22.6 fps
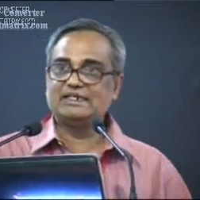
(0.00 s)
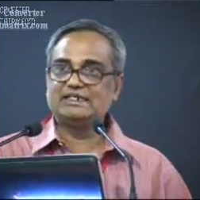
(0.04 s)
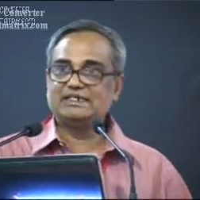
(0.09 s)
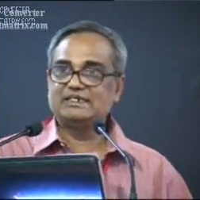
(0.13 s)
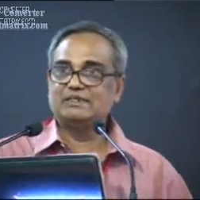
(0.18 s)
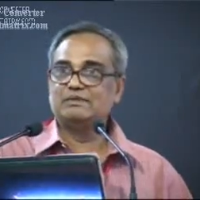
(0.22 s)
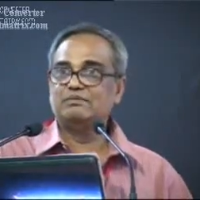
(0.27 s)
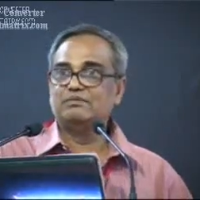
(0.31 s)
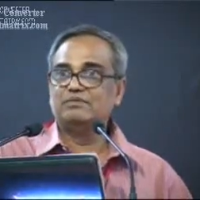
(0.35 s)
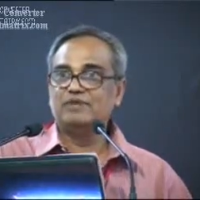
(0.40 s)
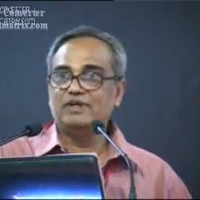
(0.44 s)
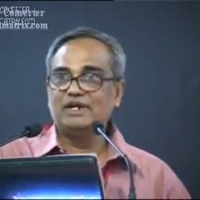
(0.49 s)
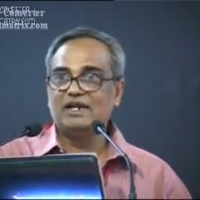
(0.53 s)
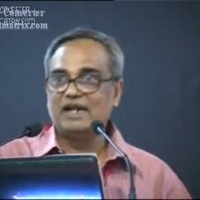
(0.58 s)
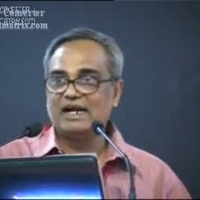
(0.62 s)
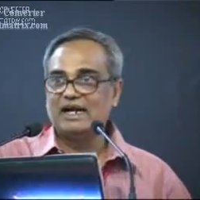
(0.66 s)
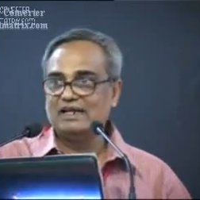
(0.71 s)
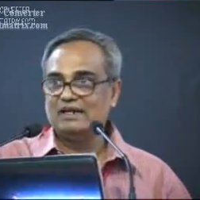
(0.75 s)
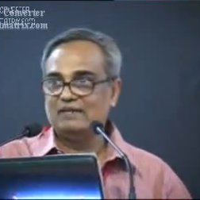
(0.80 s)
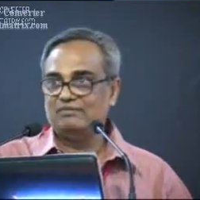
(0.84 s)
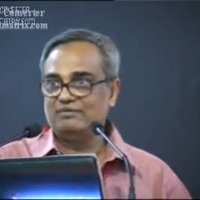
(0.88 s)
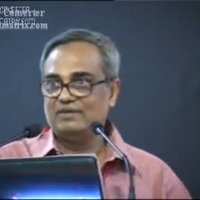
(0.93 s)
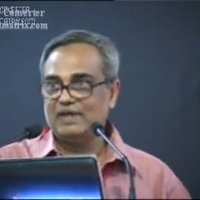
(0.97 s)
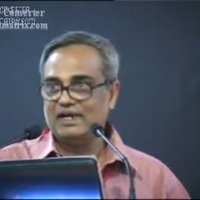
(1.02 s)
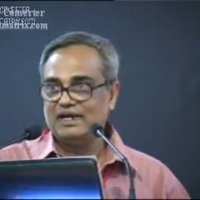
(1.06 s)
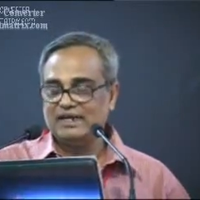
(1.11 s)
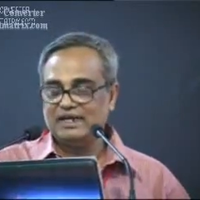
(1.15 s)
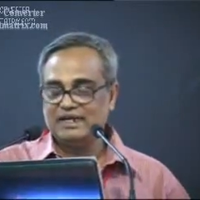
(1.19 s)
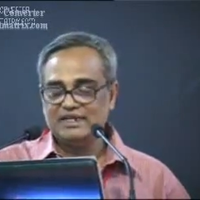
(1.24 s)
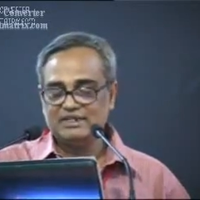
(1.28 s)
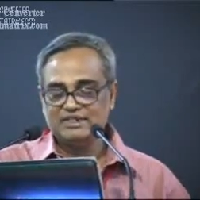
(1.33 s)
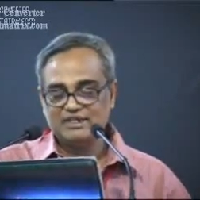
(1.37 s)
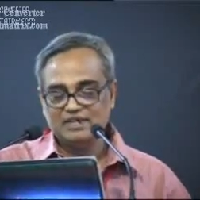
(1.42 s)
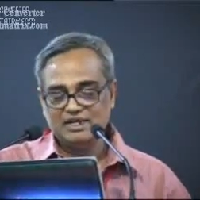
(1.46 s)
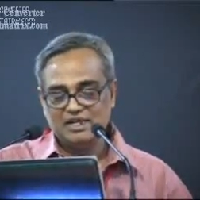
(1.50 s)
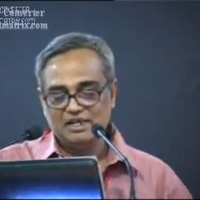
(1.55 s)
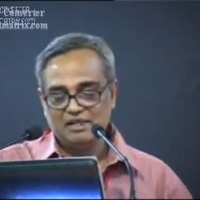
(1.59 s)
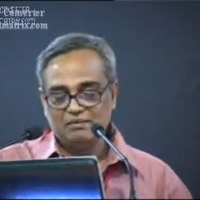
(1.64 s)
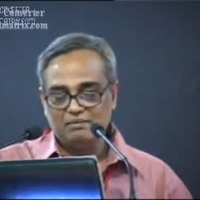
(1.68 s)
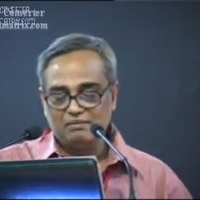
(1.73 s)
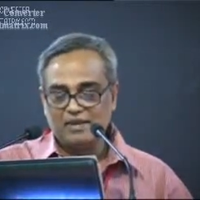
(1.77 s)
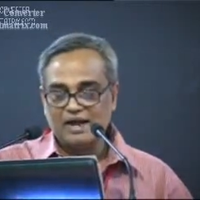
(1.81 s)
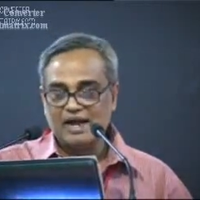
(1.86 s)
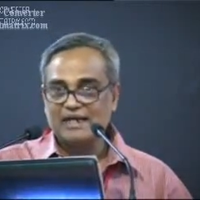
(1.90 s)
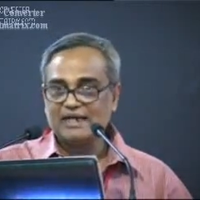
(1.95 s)
It is a simple ladle
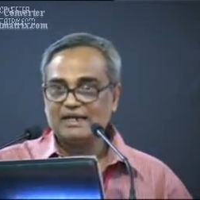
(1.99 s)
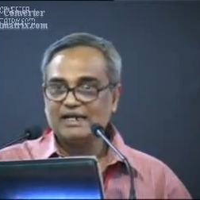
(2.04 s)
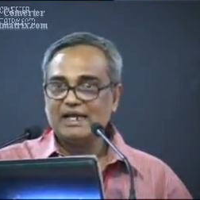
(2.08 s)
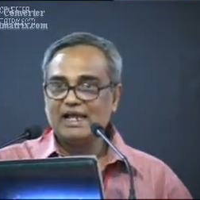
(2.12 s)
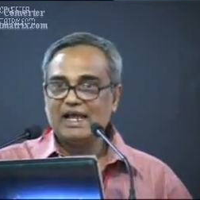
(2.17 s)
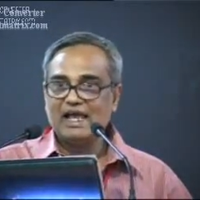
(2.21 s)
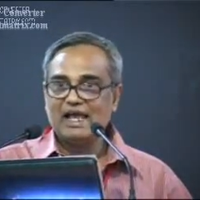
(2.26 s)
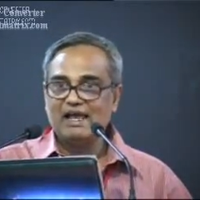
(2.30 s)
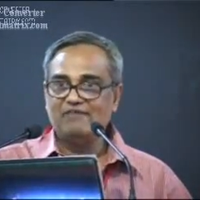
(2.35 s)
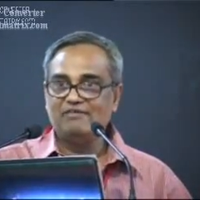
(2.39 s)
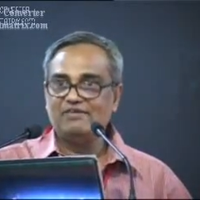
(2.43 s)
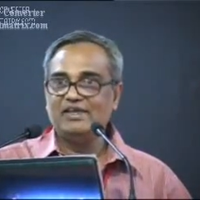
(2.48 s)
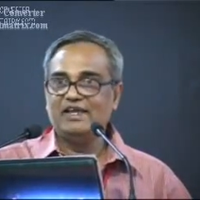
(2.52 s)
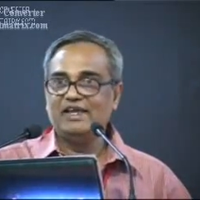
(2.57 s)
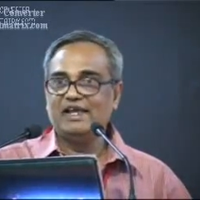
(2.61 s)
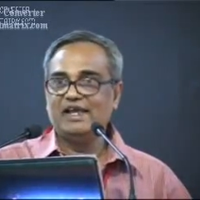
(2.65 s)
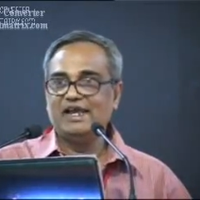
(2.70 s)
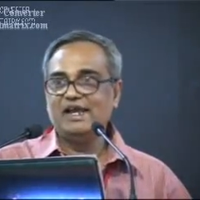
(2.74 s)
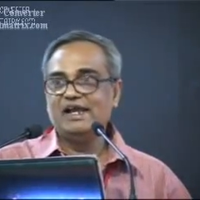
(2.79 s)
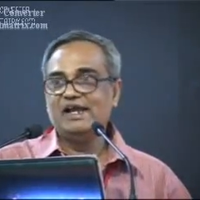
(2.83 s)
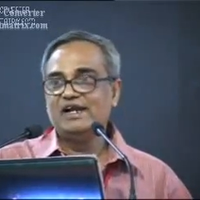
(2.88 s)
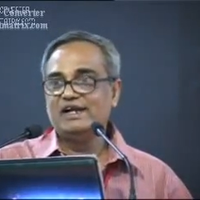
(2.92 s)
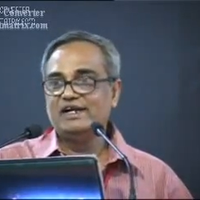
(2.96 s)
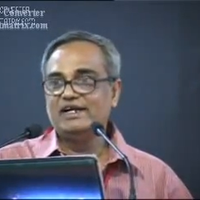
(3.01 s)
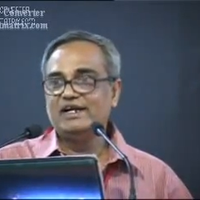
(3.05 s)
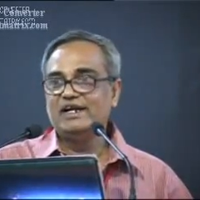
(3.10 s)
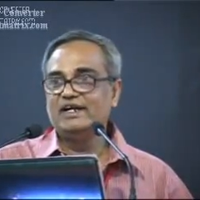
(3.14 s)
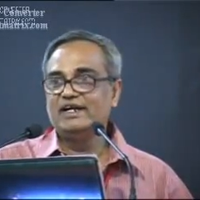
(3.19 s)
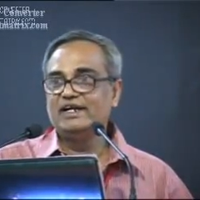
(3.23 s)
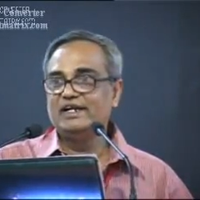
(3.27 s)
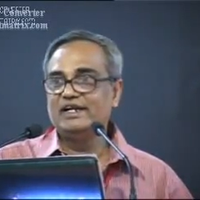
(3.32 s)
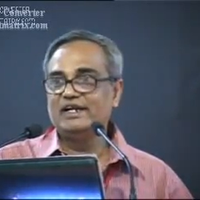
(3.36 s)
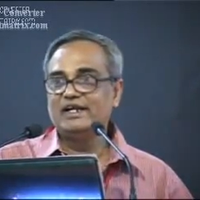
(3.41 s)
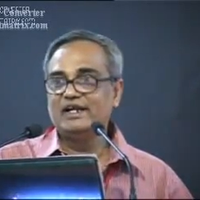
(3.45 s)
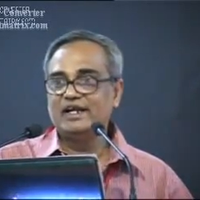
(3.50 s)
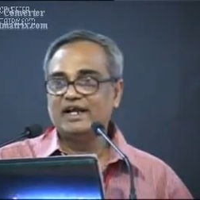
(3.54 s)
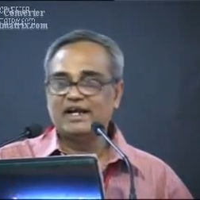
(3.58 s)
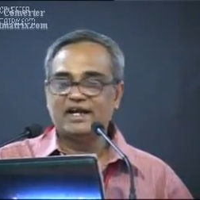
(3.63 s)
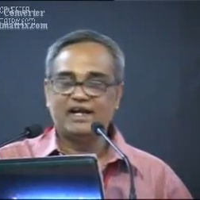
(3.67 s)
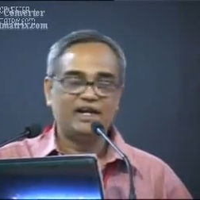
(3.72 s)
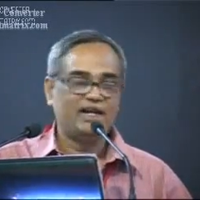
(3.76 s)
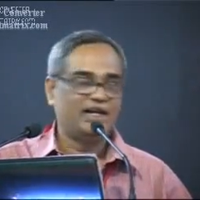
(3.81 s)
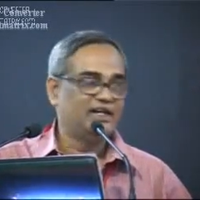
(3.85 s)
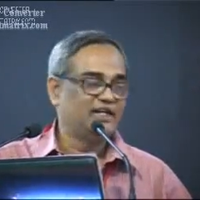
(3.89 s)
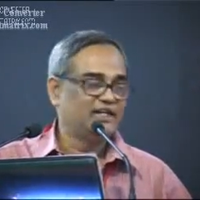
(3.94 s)
furnace but having a
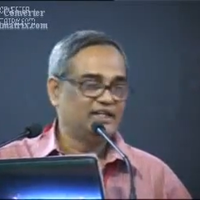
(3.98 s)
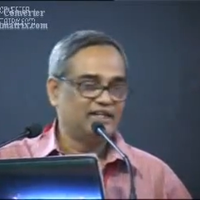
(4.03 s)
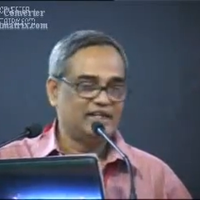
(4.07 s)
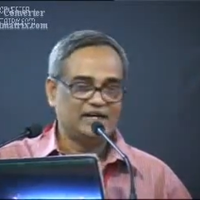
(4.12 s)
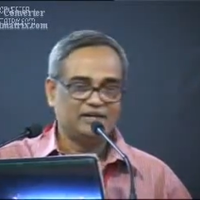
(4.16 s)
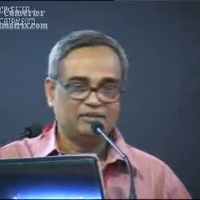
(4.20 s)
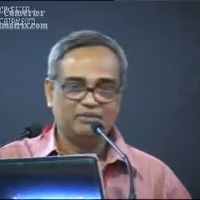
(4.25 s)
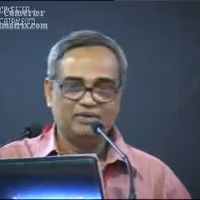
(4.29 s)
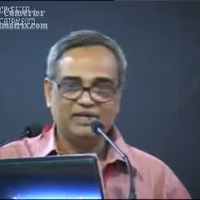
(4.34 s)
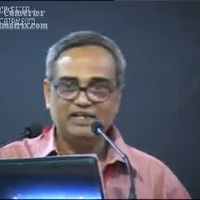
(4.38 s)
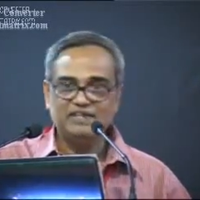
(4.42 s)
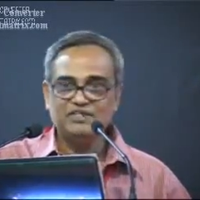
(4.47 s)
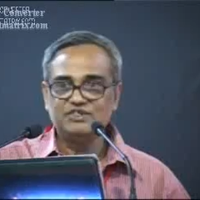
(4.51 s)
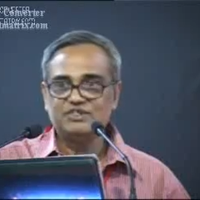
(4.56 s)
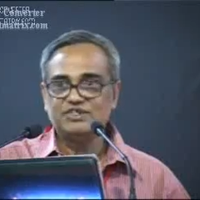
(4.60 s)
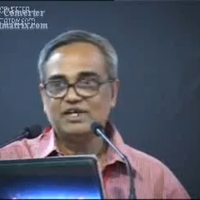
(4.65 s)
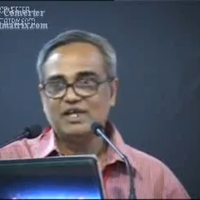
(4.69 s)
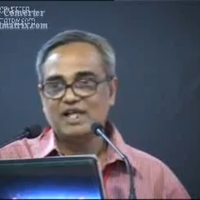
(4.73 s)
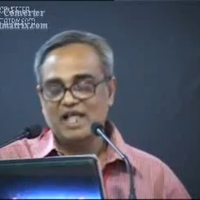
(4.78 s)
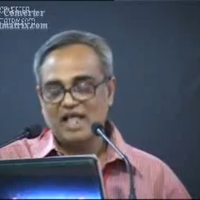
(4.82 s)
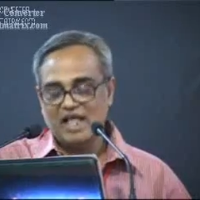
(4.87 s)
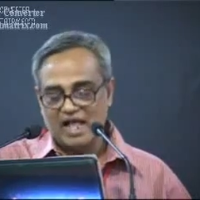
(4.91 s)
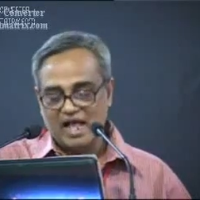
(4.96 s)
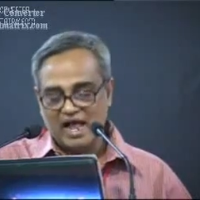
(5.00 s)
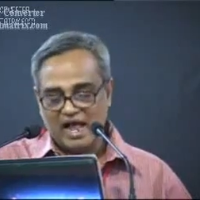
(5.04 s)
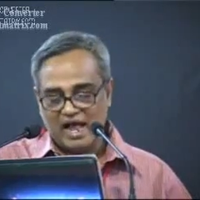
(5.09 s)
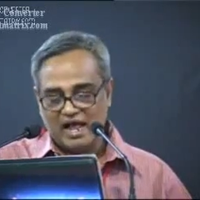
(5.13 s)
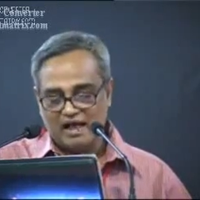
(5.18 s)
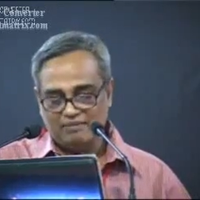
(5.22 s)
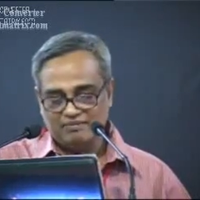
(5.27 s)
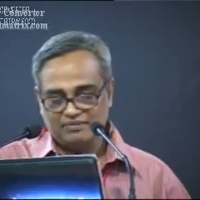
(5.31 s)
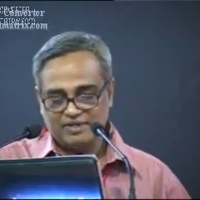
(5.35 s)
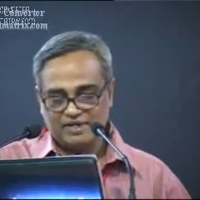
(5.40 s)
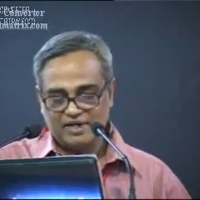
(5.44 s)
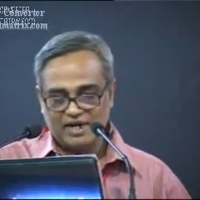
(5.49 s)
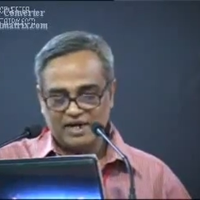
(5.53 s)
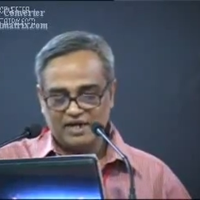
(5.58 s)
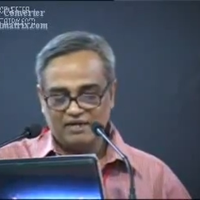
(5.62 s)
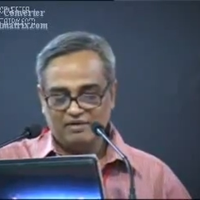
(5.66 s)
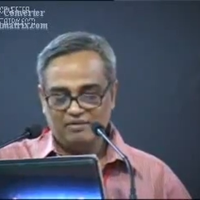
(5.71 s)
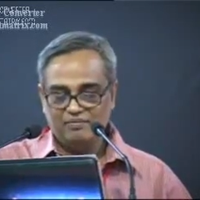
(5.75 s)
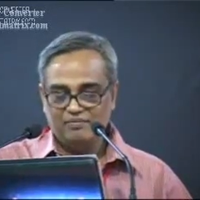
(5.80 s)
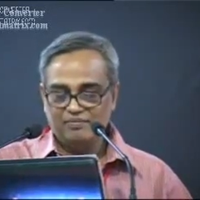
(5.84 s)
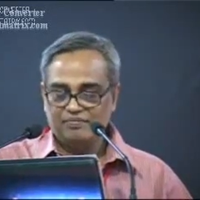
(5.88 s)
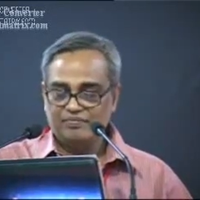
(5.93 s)
tilting cradle. That means
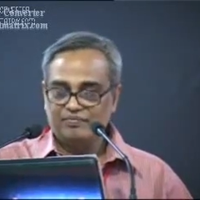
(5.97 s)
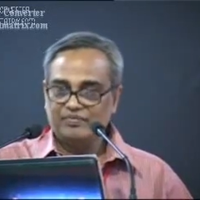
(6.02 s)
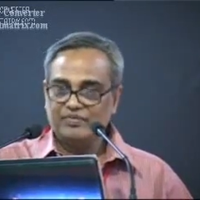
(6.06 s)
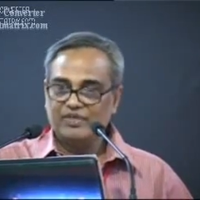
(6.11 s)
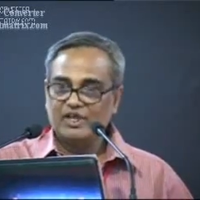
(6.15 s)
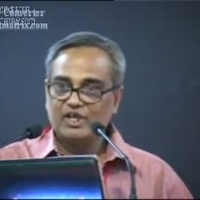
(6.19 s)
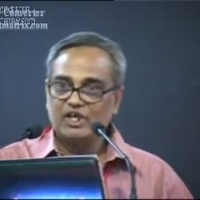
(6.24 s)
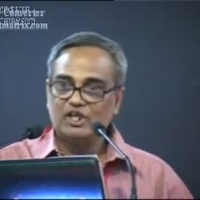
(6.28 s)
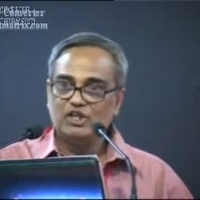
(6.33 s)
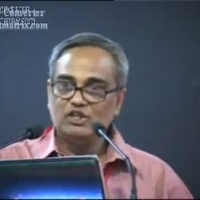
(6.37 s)
after